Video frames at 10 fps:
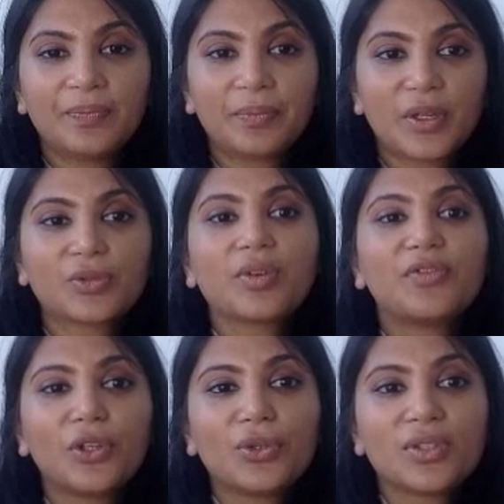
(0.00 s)
because
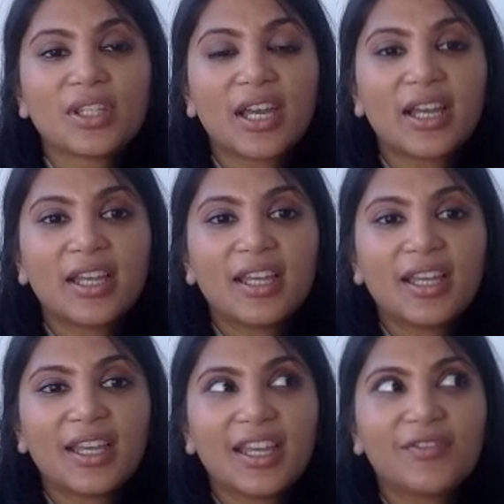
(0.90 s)
reviews,
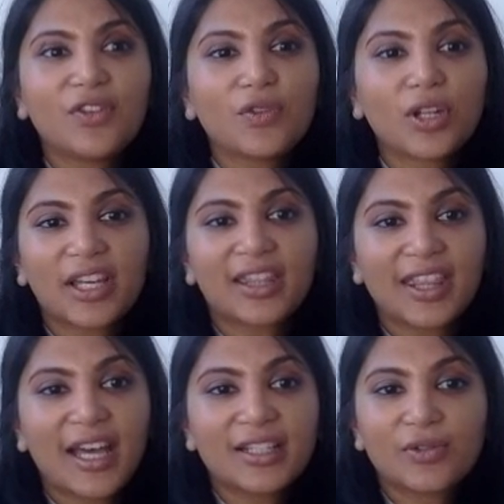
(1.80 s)
if you've got like
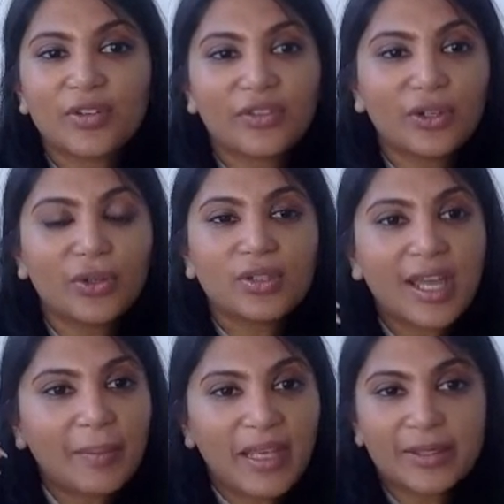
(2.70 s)
1,000 reviews,
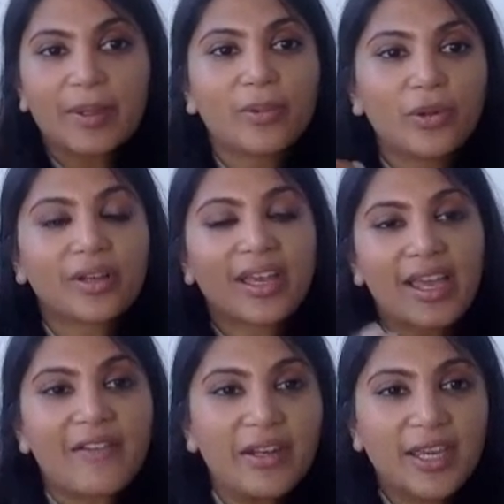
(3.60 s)
that makes people
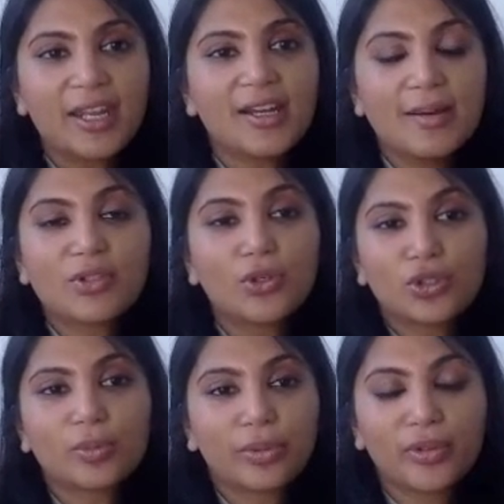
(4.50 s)
get
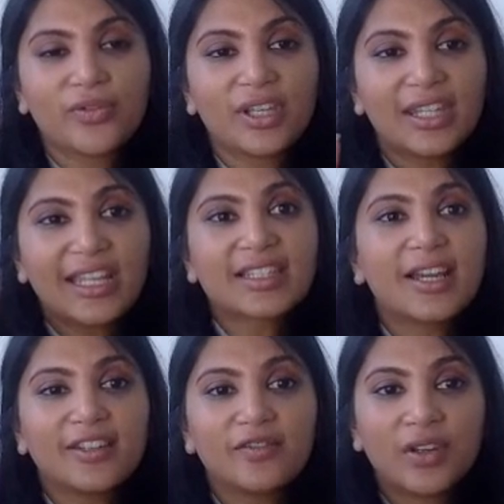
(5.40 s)
social proofing, and that's
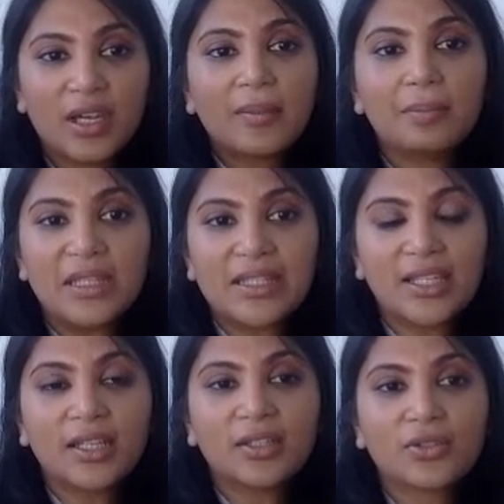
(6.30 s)
kind of missing.